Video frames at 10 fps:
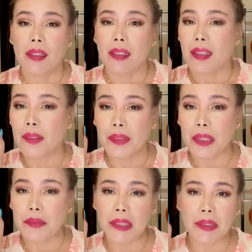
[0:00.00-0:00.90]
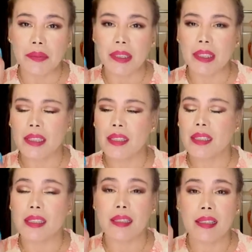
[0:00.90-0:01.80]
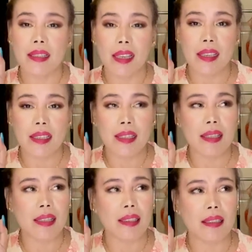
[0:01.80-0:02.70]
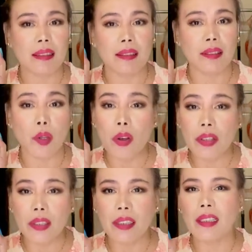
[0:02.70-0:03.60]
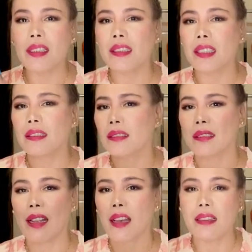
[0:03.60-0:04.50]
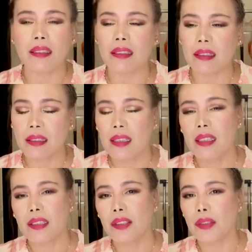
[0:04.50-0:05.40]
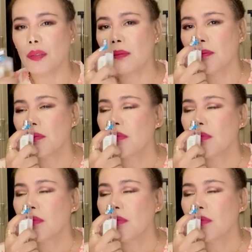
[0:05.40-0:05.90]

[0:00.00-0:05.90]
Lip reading: Love, love, love this. It stays longer than other, you know,